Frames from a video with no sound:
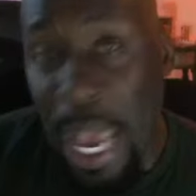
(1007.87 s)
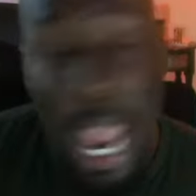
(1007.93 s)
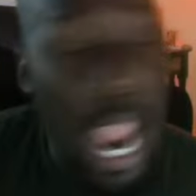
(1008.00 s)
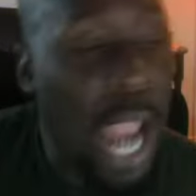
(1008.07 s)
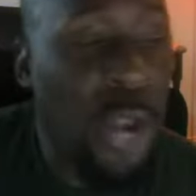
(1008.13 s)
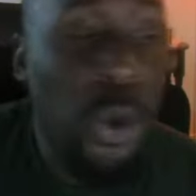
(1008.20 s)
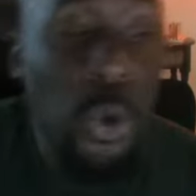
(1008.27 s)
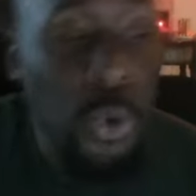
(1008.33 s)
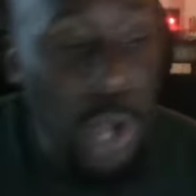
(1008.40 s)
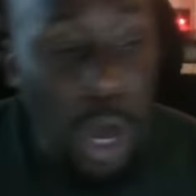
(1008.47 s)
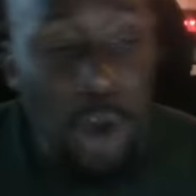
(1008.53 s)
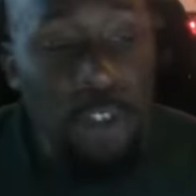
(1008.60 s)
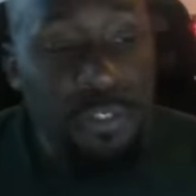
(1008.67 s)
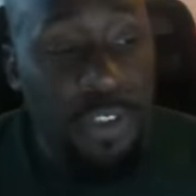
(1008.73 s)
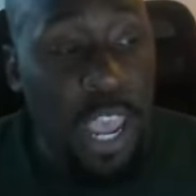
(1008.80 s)
And who
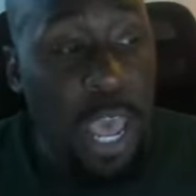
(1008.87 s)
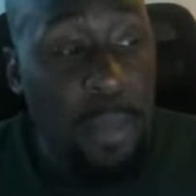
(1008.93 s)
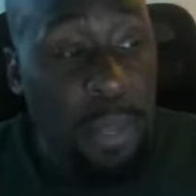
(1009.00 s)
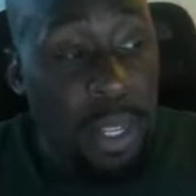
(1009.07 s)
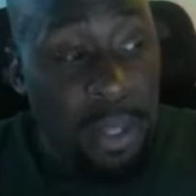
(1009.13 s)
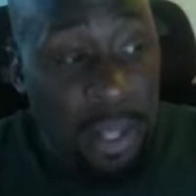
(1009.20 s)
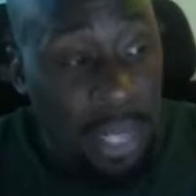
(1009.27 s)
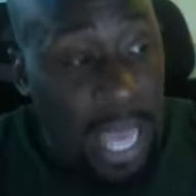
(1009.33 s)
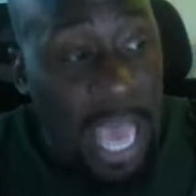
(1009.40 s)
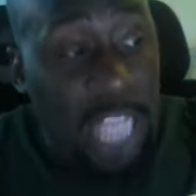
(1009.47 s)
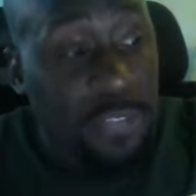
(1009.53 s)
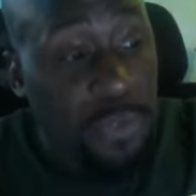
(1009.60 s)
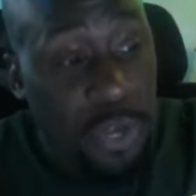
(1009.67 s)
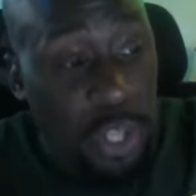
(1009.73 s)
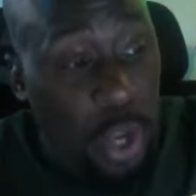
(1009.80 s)
knows, family, the
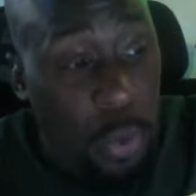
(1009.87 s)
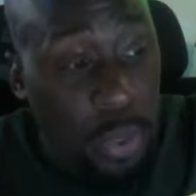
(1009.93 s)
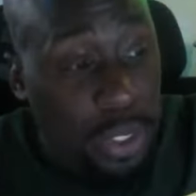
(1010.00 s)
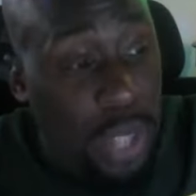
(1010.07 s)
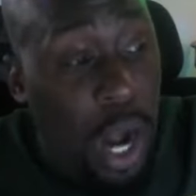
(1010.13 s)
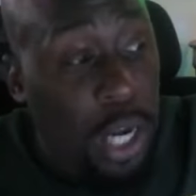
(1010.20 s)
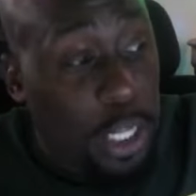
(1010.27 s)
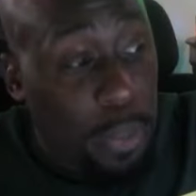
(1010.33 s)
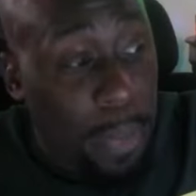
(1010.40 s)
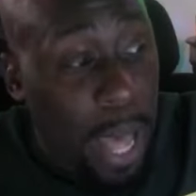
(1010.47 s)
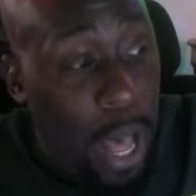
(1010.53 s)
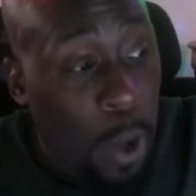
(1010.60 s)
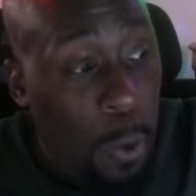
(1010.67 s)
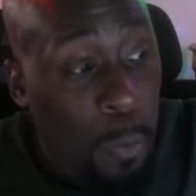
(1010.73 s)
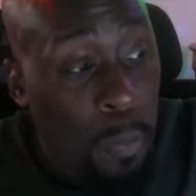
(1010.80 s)
last video we talked
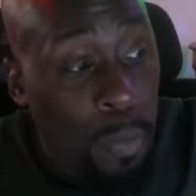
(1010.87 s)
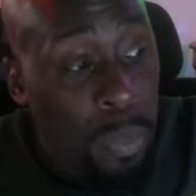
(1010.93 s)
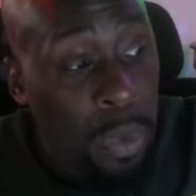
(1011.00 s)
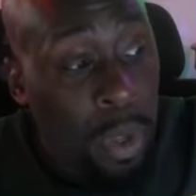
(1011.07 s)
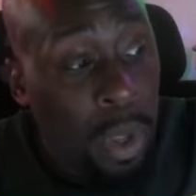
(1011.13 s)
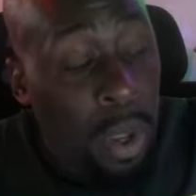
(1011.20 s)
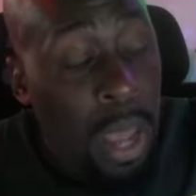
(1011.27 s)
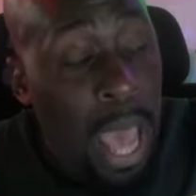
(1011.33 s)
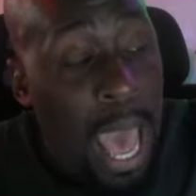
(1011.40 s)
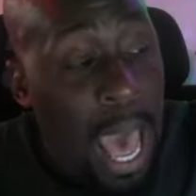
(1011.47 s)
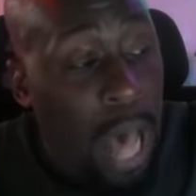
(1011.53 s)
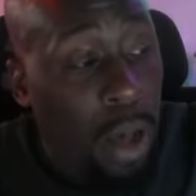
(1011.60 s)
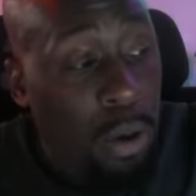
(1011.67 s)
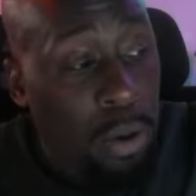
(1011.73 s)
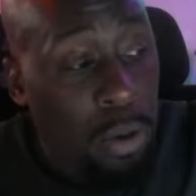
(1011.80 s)
about
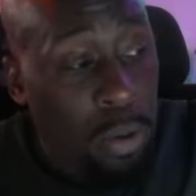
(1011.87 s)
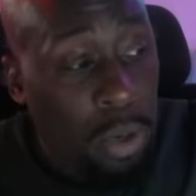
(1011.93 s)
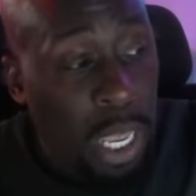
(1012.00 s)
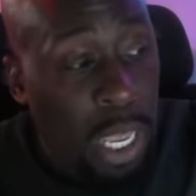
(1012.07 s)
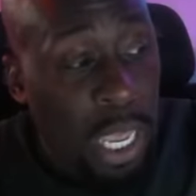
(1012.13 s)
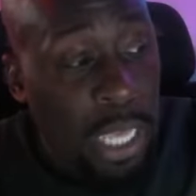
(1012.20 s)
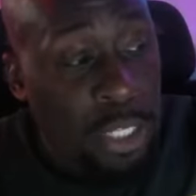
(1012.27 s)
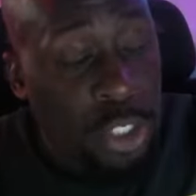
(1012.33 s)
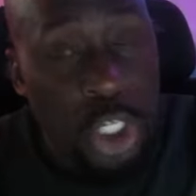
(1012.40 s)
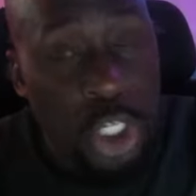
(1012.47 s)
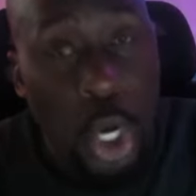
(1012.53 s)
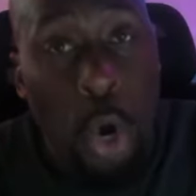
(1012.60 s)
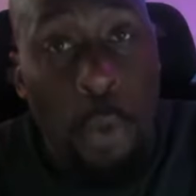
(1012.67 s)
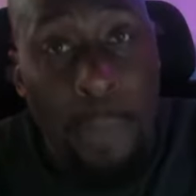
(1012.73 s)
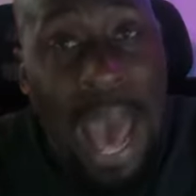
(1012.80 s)
how is
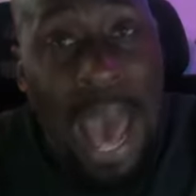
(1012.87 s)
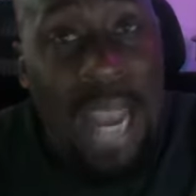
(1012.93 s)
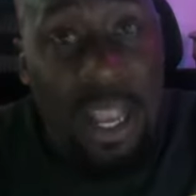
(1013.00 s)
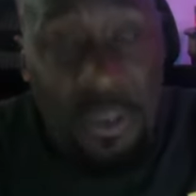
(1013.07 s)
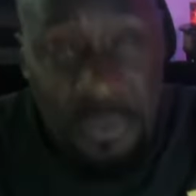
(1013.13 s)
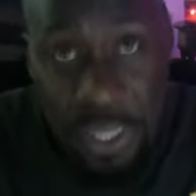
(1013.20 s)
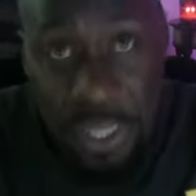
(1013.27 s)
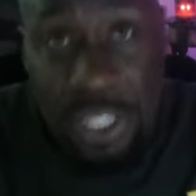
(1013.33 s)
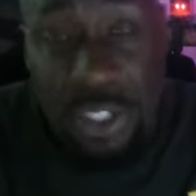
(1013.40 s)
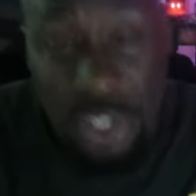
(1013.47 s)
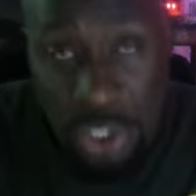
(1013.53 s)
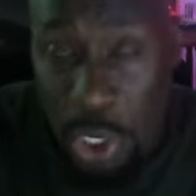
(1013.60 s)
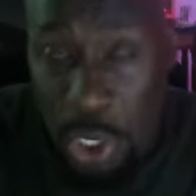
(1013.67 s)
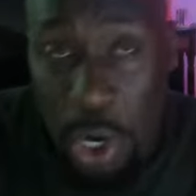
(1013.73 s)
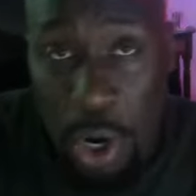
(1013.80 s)
Joe Biden fit to
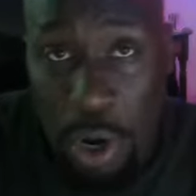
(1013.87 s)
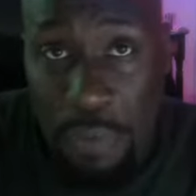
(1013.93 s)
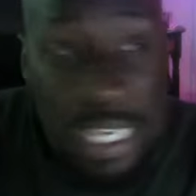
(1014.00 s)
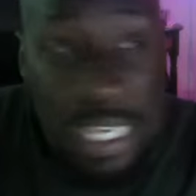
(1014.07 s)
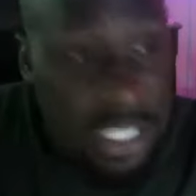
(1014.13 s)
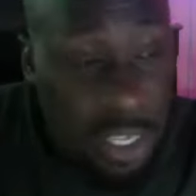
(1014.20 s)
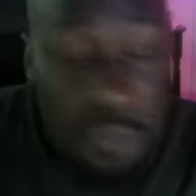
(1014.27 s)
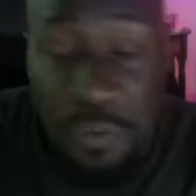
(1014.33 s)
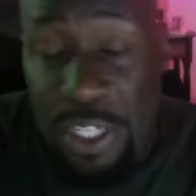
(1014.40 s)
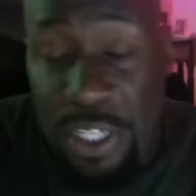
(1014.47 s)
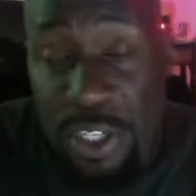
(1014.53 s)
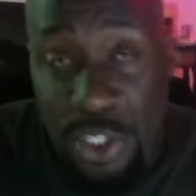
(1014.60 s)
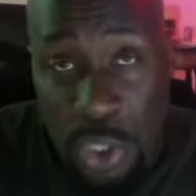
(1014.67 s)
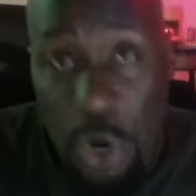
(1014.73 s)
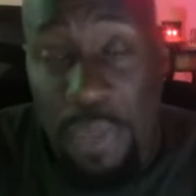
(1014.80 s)
serve? Is he fit
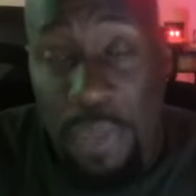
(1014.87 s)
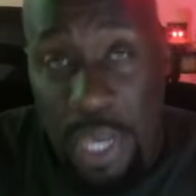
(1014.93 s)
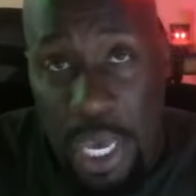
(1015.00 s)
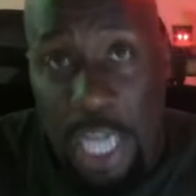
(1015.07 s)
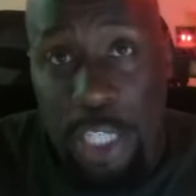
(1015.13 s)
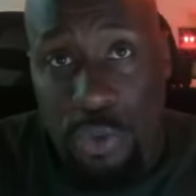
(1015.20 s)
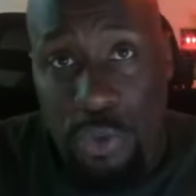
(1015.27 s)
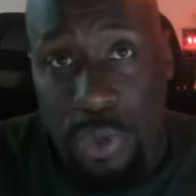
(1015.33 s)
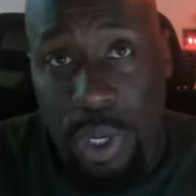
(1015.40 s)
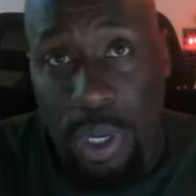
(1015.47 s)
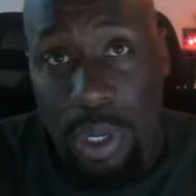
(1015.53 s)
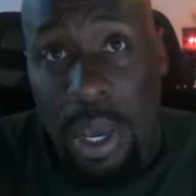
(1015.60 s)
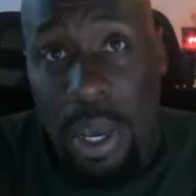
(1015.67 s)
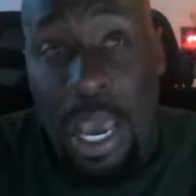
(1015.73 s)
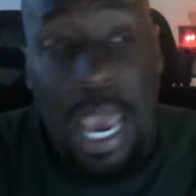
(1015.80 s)
to serve the country?
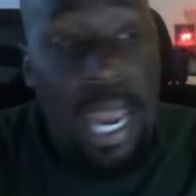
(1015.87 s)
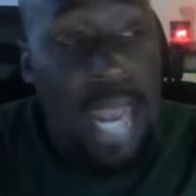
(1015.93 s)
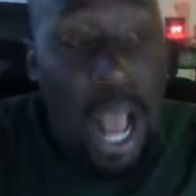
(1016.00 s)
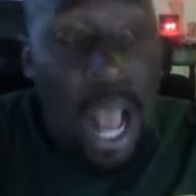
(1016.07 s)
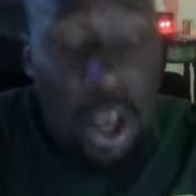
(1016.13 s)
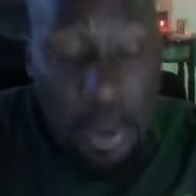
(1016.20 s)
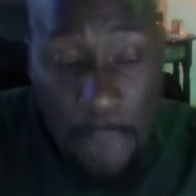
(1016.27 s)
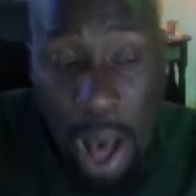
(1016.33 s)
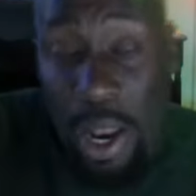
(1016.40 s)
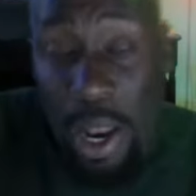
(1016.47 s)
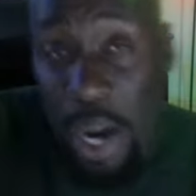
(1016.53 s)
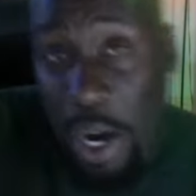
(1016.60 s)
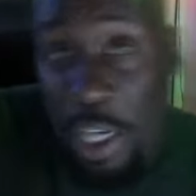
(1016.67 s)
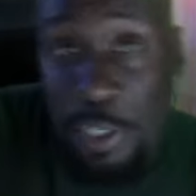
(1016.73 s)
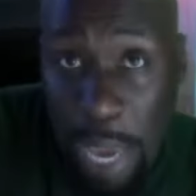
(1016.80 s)
And how Kamala
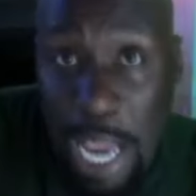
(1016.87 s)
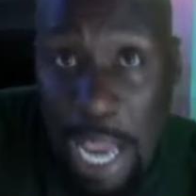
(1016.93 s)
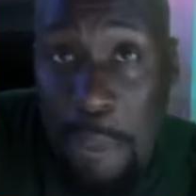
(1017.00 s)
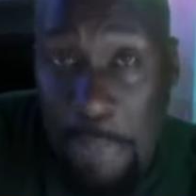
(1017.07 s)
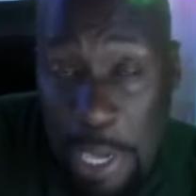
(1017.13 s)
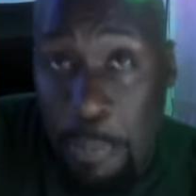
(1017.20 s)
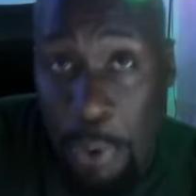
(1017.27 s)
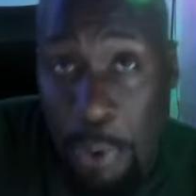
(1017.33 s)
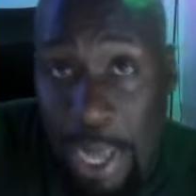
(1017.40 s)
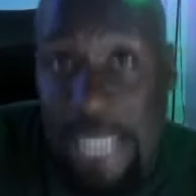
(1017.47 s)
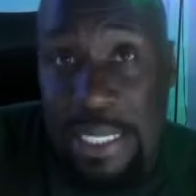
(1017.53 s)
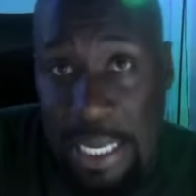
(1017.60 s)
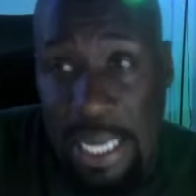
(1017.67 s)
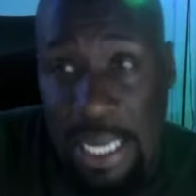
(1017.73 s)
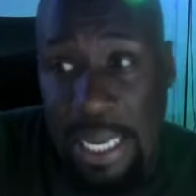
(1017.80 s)
Harris may be
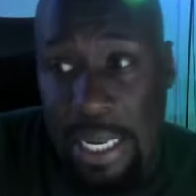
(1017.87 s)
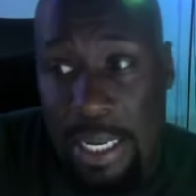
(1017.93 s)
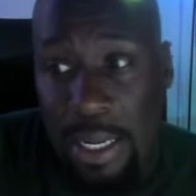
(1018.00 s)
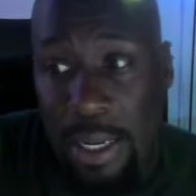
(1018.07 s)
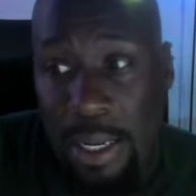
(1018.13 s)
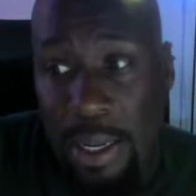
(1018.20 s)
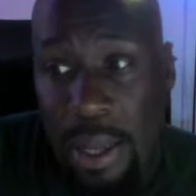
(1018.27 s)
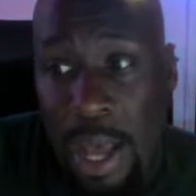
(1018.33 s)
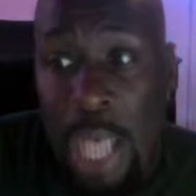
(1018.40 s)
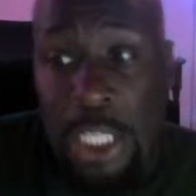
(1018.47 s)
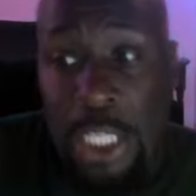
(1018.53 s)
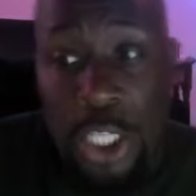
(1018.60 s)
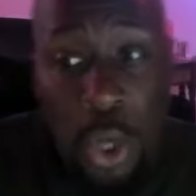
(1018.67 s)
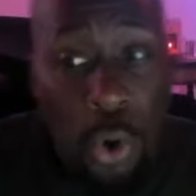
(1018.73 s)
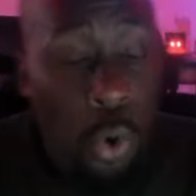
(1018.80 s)
president.
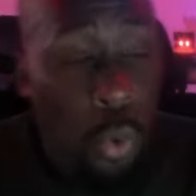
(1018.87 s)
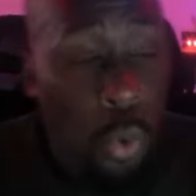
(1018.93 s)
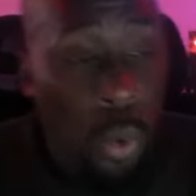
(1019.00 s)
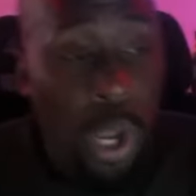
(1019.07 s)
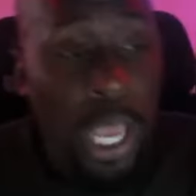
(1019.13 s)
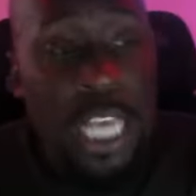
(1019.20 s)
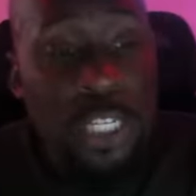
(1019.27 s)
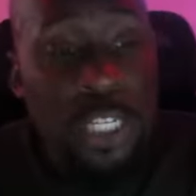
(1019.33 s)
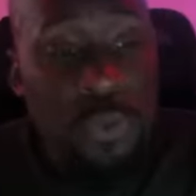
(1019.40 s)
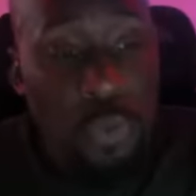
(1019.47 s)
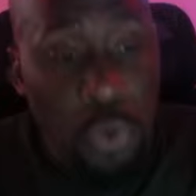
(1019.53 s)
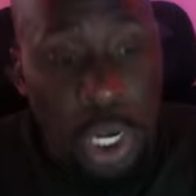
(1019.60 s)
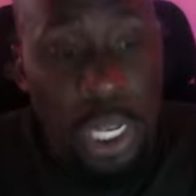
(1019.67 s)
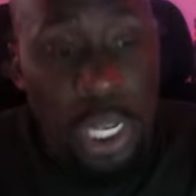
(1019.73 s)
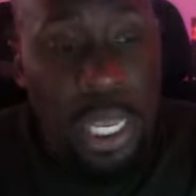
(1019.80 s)
So he's
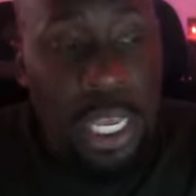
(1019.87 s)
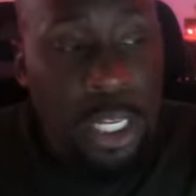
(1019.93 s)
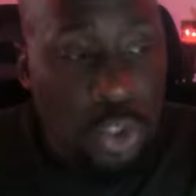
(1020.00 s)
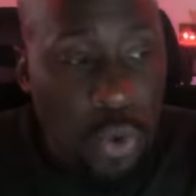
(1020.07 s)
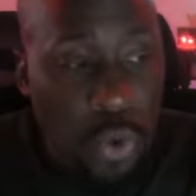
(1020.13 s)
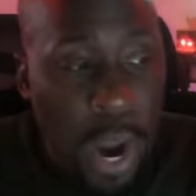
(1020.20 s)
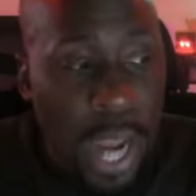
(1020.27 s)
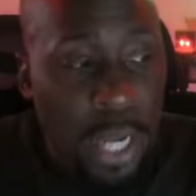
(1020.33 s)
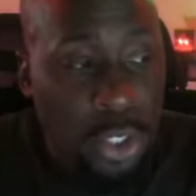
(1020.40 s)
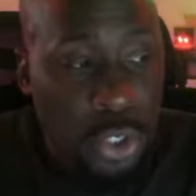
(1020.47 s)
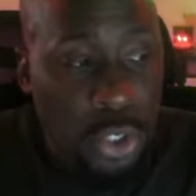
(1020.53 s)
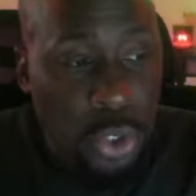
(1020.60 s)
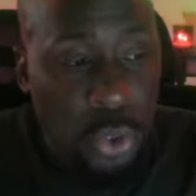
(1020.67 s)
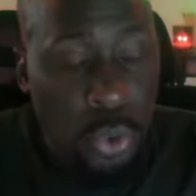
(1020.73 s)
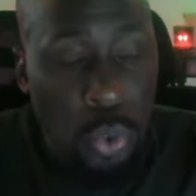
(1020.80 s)
really trying
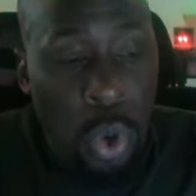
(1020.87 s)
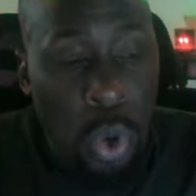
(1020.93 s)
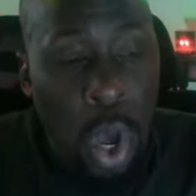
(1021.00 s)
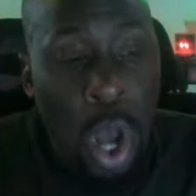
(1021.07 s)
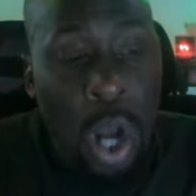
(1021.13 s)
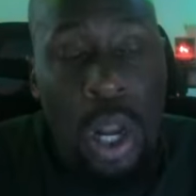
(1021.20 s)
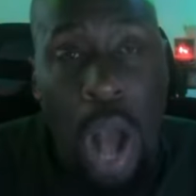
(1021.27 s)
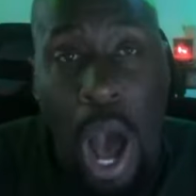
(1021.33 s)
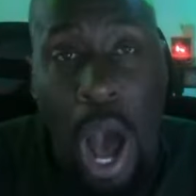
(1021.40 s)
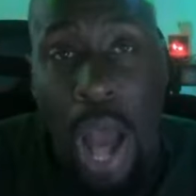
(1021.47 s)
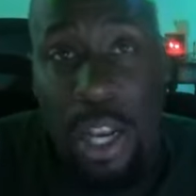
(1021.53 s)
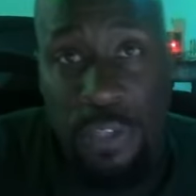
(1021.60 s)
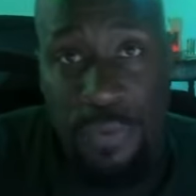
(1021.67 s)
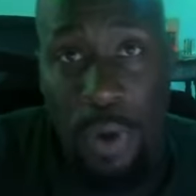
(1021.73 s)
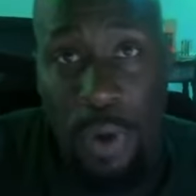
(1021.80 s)
to
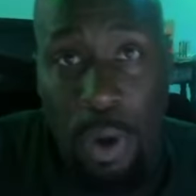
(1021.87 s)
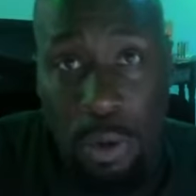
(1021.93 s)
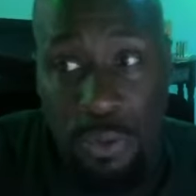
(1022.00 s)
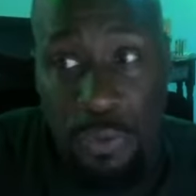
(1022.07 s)
garnish votes